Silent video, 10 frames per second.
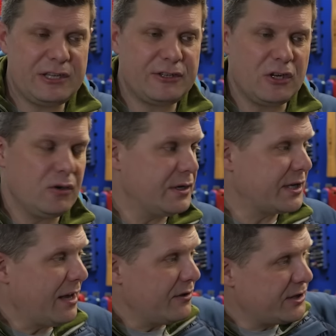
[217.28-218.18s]
you need to do
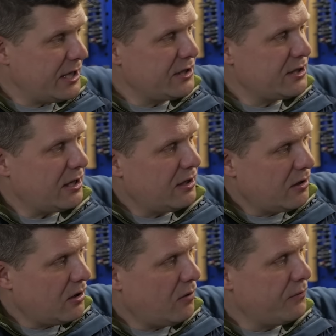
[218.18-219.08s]
is get the center
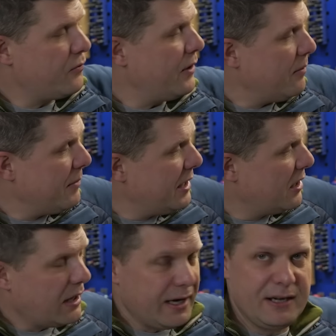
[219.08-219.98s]
of the rim in
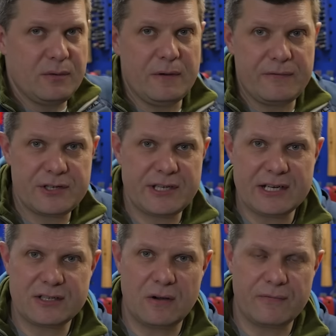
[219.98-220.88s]
line with the
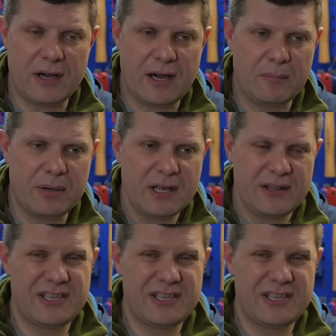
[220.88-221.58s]
center of the hub.